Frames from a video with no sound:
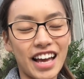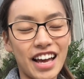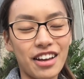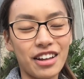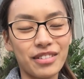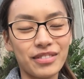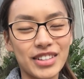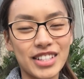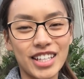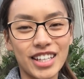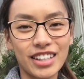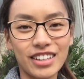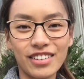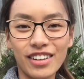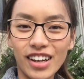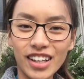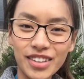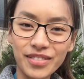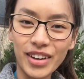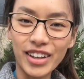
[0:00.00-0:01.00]
I'll be telling
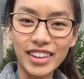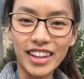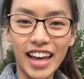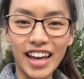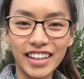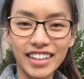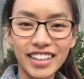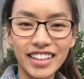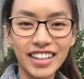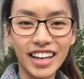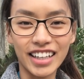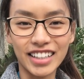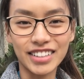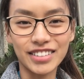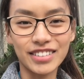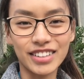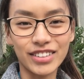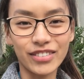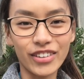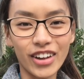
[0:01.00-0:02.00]
you all about that in
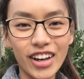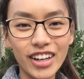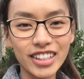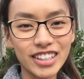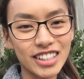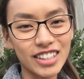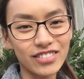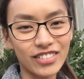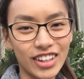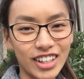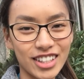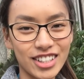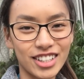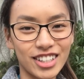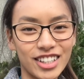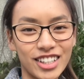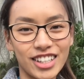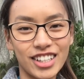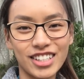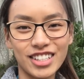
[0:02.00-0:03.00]
next week's vlog, so make
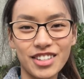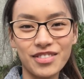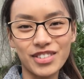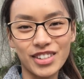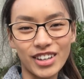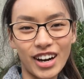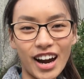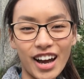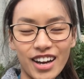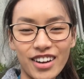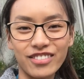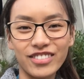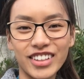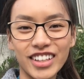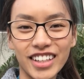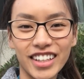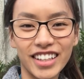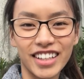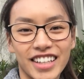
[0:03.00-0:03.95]
sure you're subscribed.